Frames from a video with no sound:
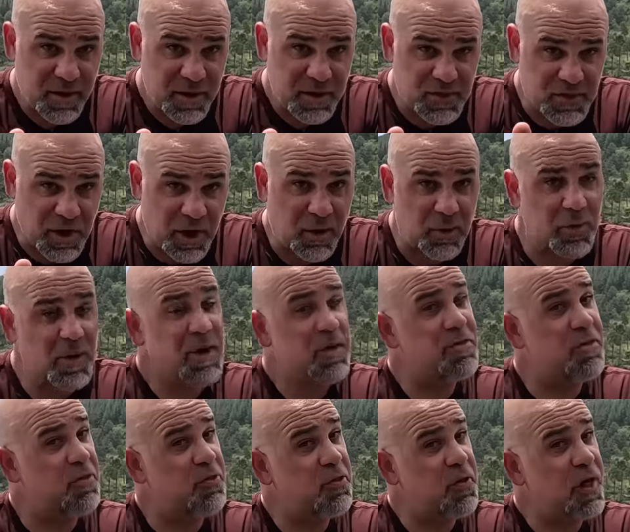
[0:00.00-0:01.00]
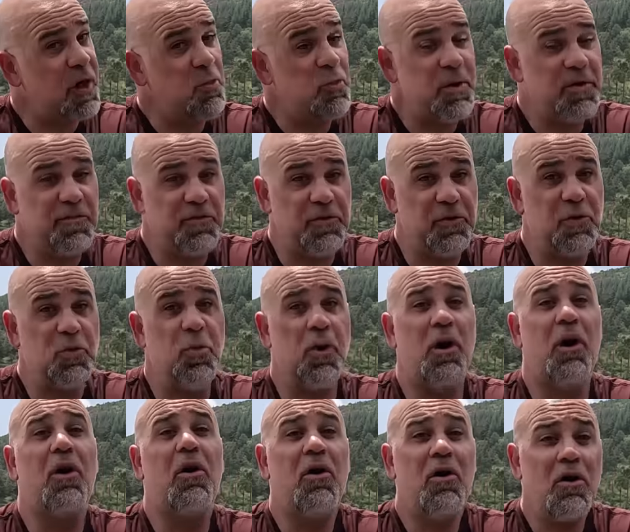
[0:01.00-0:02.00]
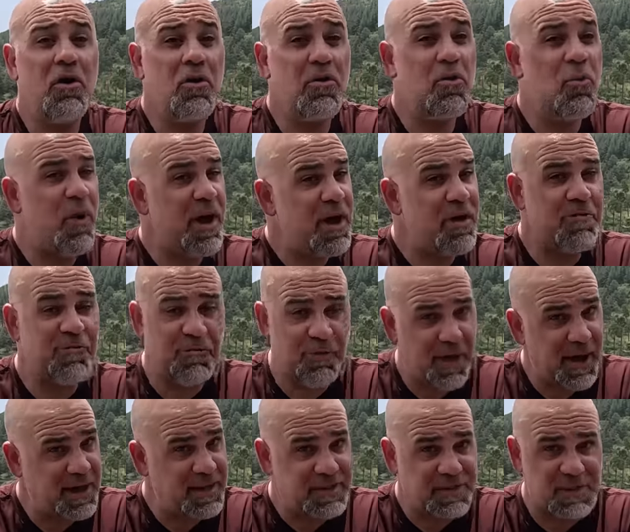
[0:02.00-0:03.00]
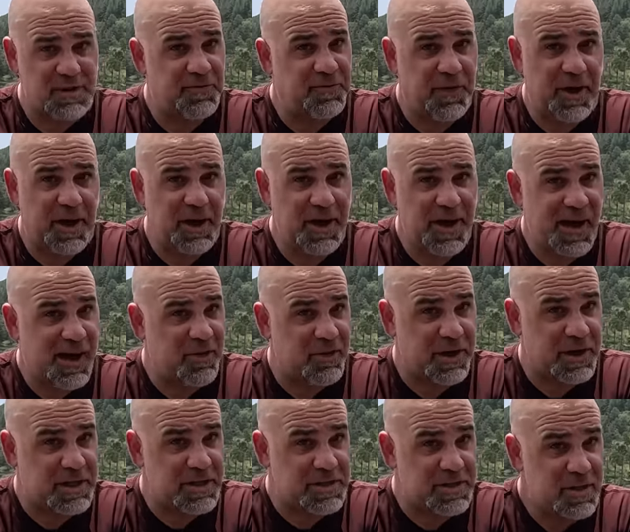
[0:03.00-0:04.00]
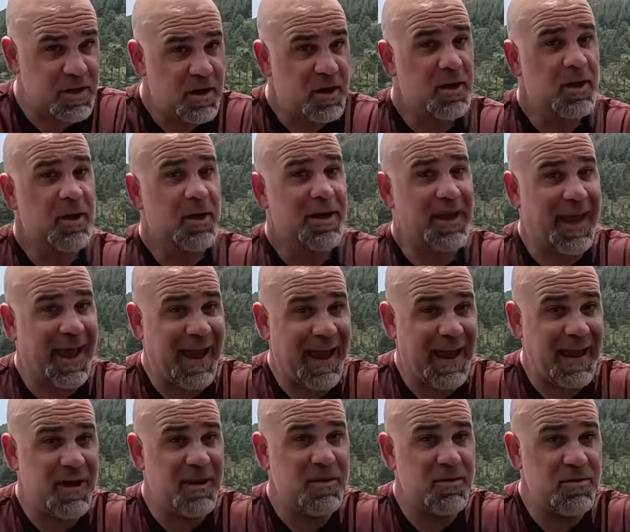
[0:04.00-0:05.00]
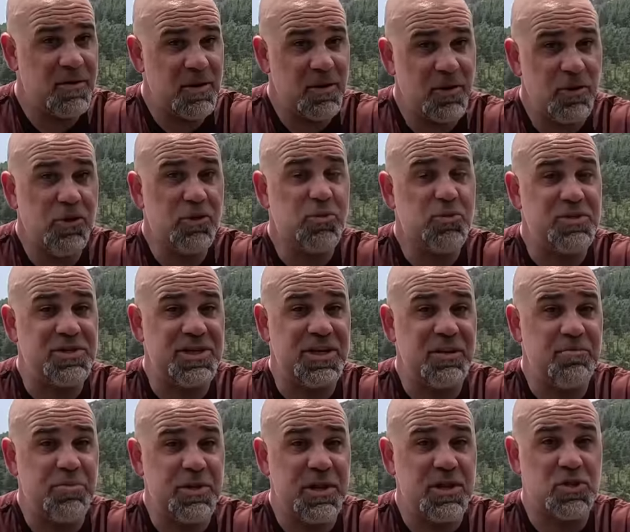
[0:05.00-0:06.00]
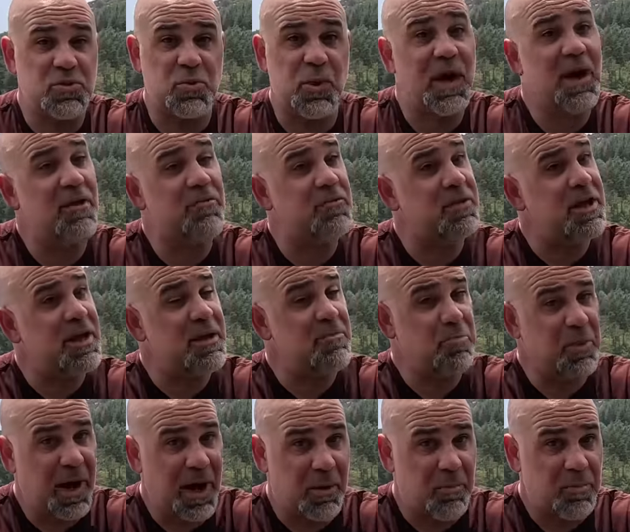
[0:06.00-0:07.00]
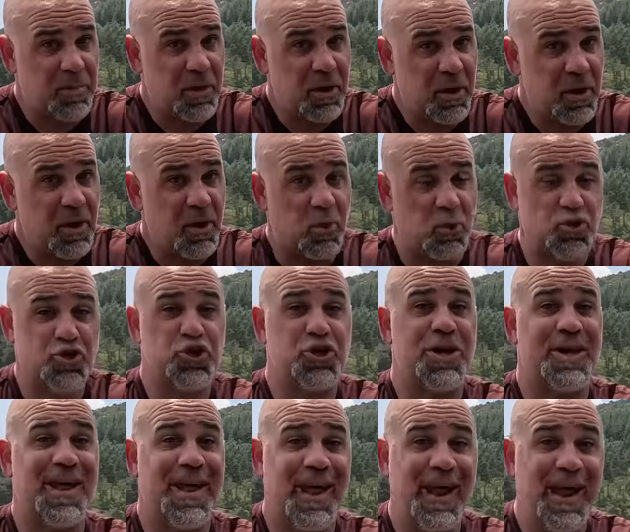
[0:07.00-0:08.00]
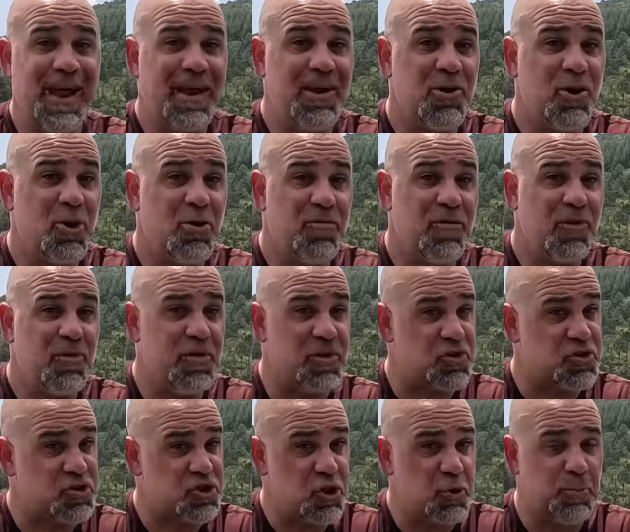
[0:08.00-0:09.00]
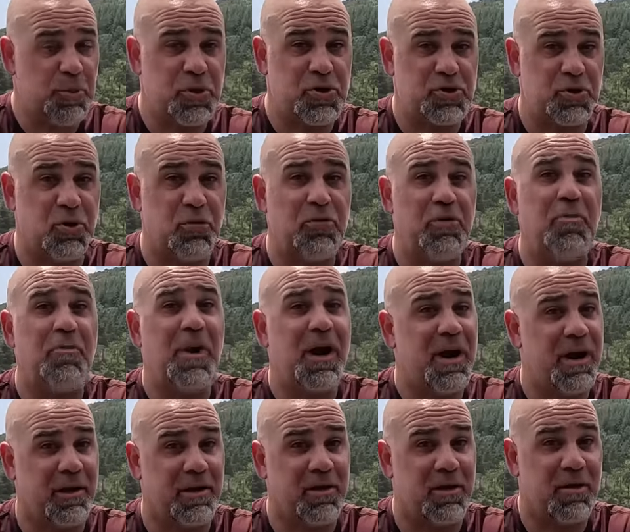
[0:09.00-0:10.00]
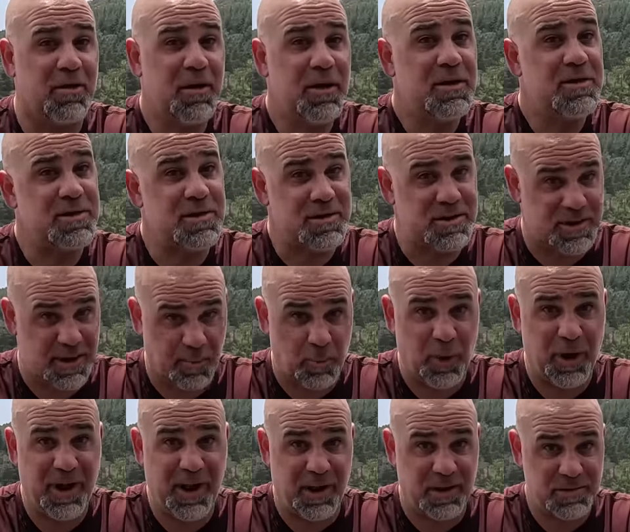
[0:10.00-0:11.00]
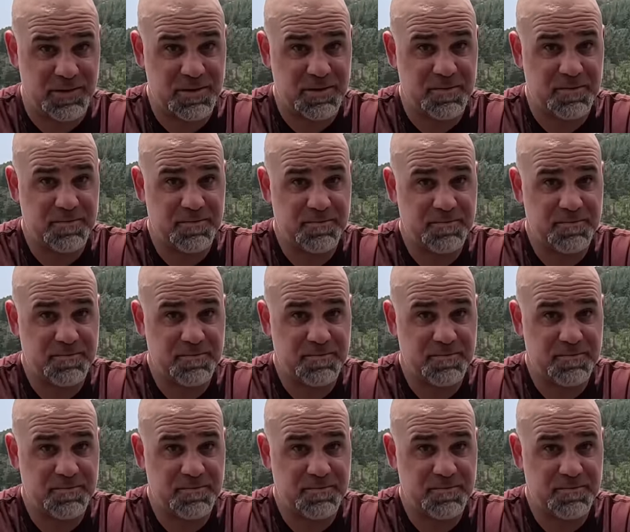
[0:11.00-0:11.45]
So, the thing we flew all the way to France to find out is, can the new D B twelve keep up? Or should it hand over the super tourer moniker to someone else?